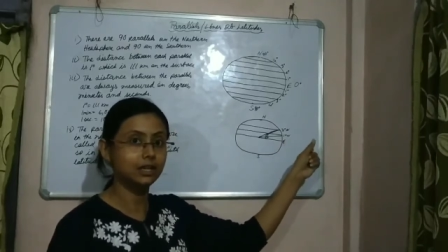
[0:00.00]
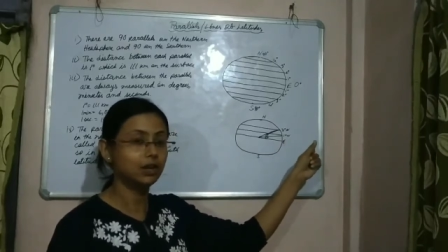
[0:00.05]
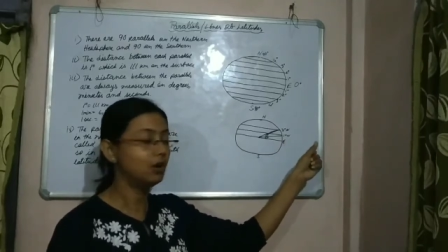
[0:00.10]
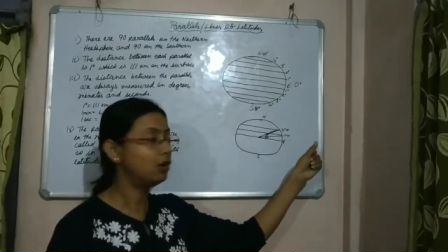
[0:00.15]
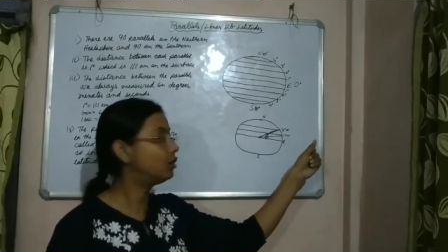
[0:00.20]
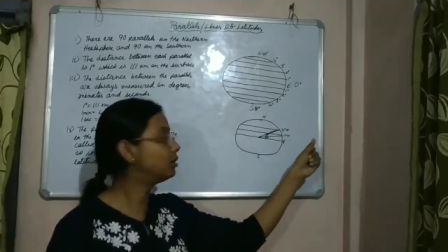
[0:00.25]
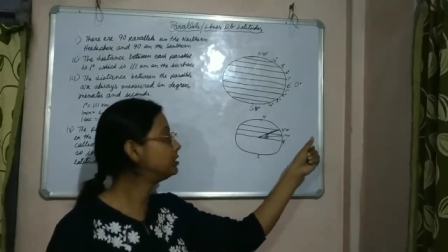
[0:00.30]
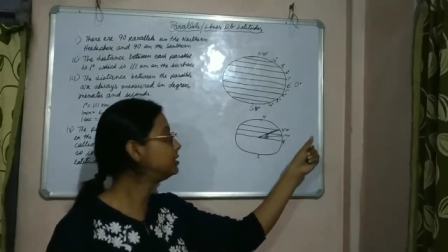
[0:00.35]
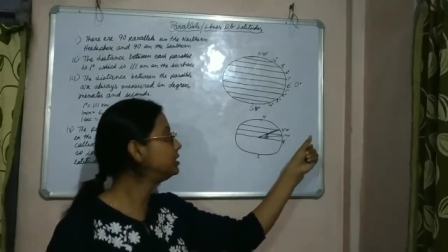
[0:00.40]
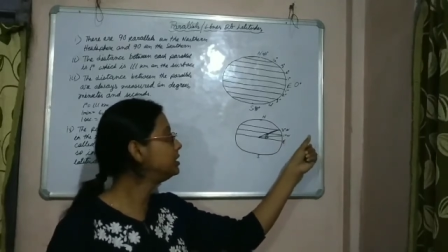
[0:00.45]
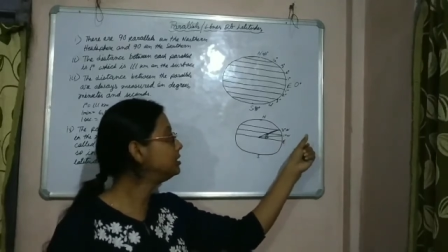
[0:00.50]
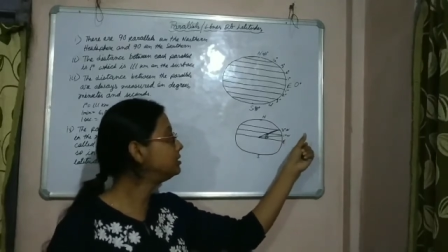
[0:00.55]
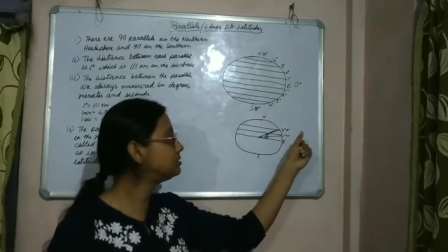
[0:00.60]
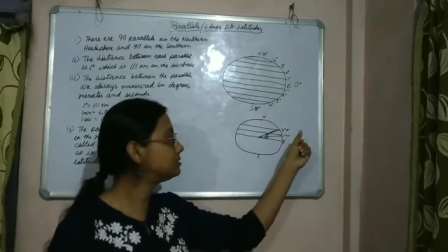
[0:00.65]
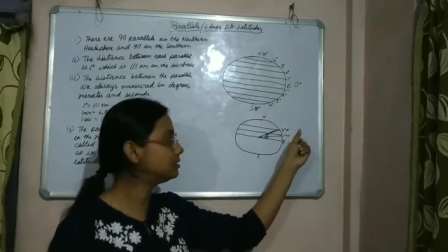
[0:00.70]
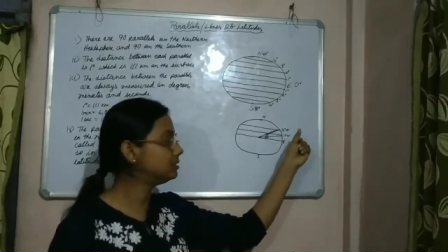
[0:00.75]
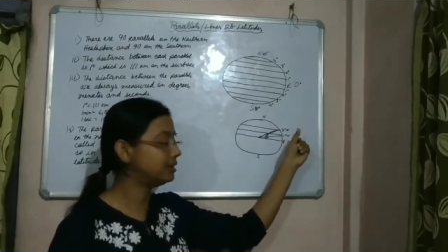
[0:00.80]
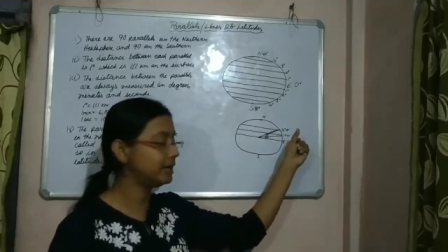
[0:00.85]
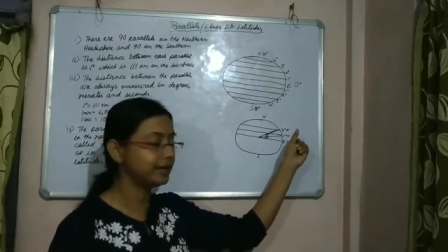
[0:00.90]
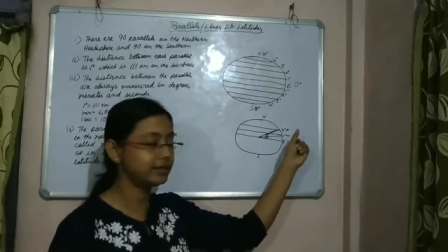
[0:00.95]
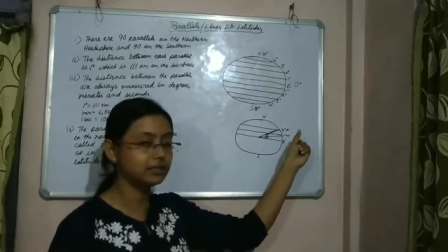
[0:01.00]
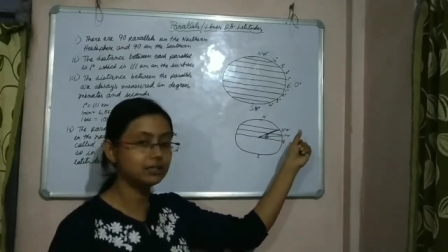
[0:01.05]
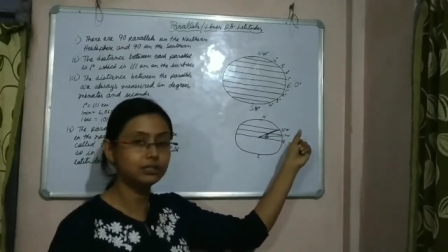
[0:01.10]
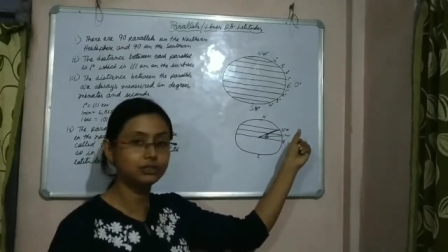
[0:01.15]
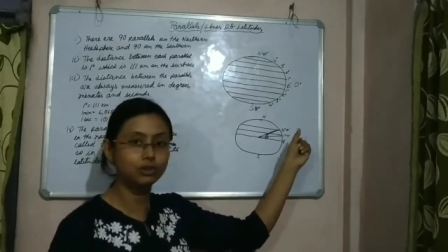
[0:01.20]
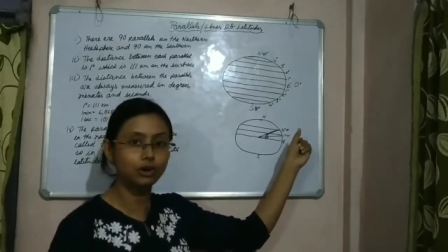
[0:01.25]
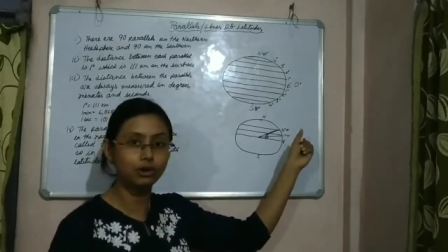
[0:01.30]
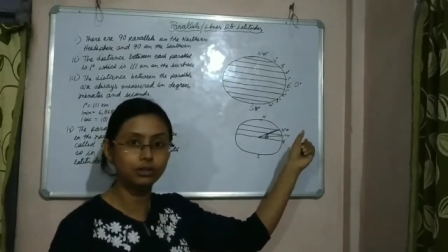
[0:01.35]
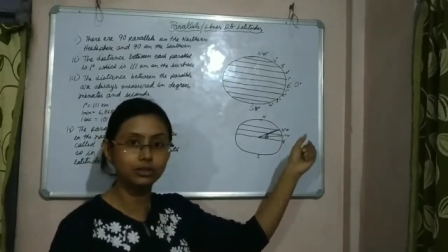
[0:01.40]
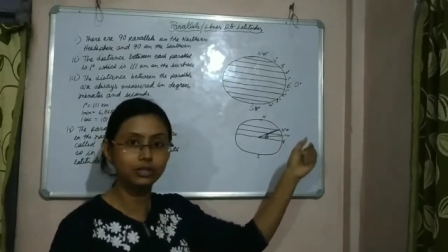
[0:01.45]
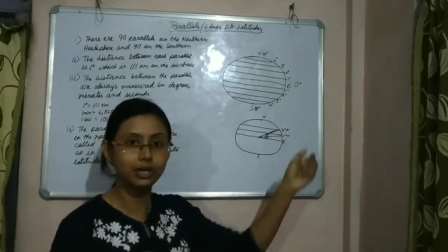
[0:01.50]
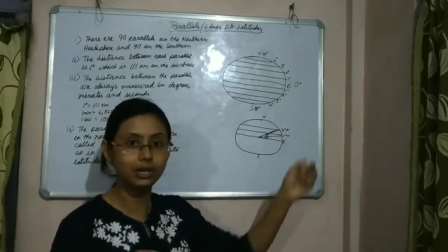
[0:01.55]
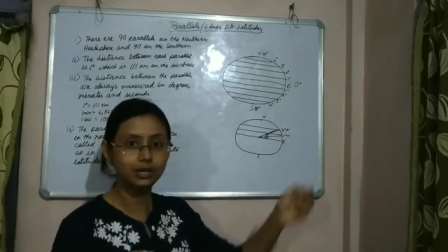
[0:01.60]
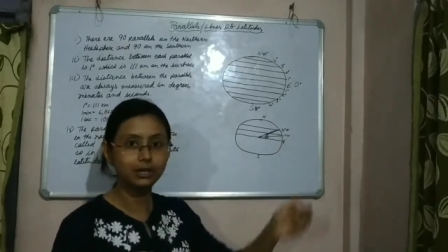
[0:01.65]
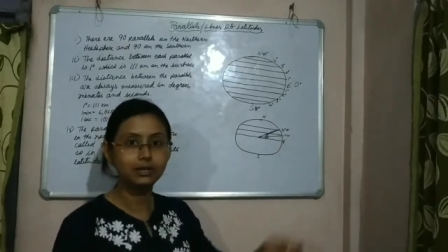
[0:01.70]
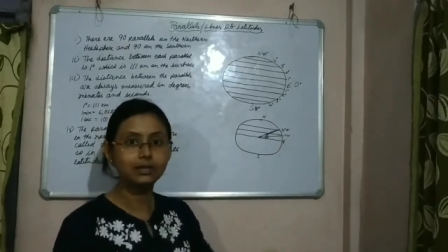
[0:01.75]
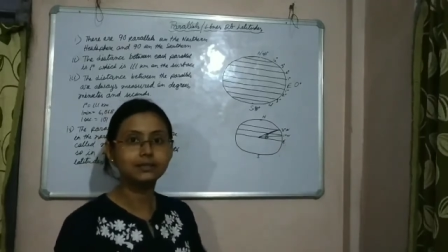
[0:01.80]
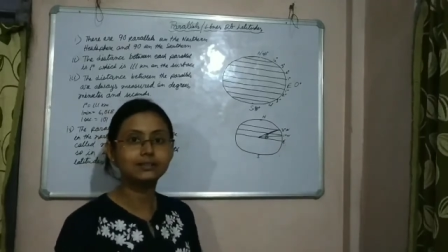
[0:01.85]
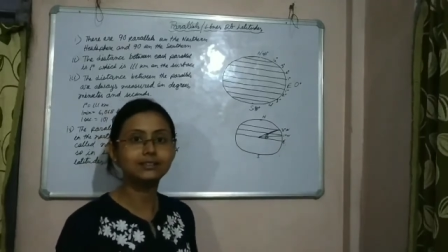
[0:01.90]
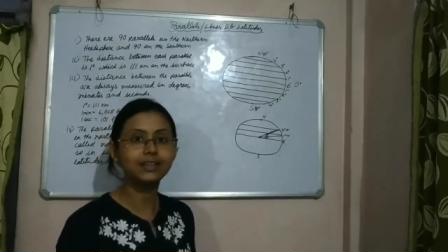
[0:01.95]
or these letters on the
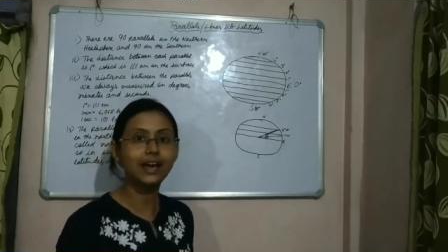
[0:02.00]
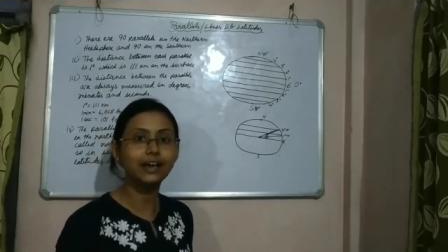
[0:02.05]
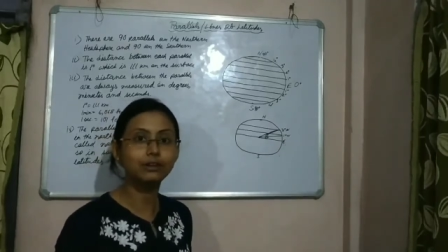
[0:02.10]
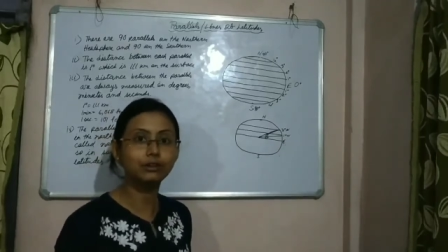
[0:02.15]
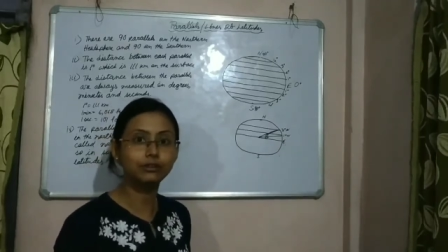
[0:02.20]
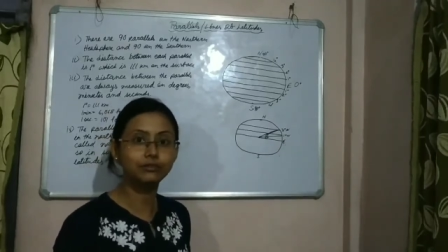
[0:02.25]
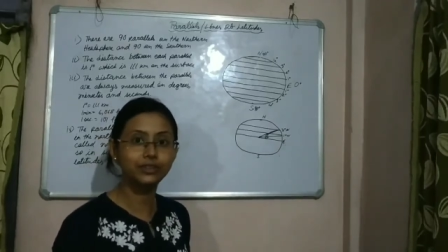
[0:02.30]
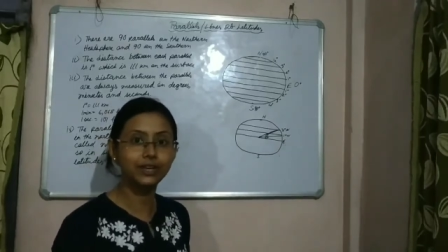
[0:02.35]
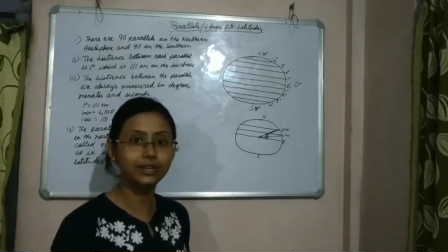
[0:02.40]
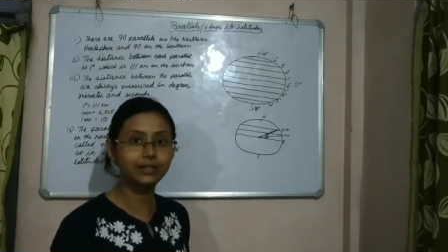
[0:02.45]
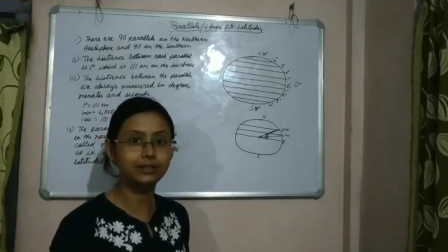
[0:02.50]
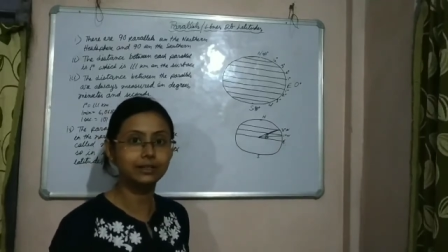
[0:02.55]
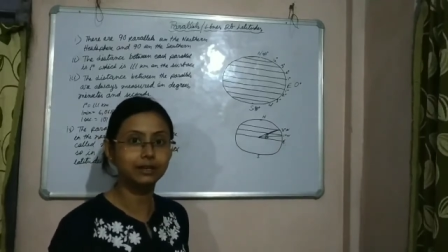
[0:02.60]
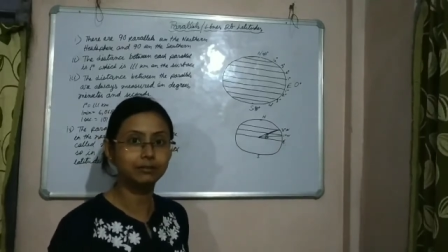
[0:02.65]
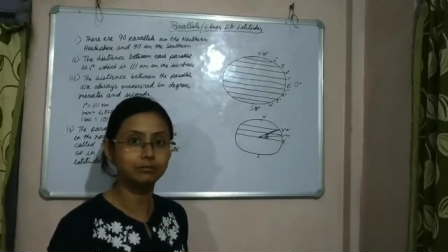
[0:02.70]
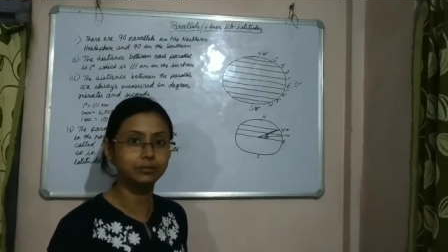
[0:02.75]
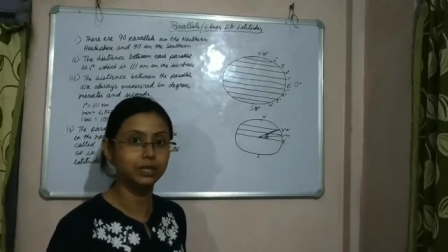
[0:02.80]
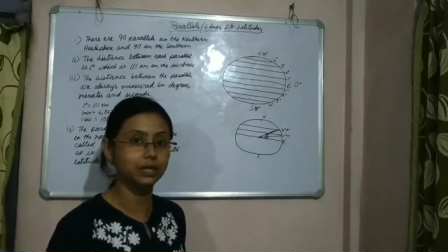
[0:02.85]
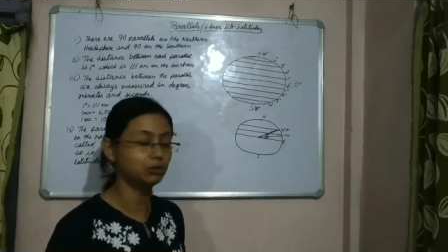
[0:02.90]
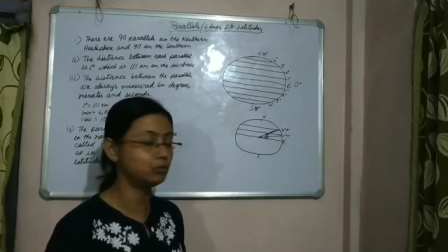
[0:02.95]
side of that number,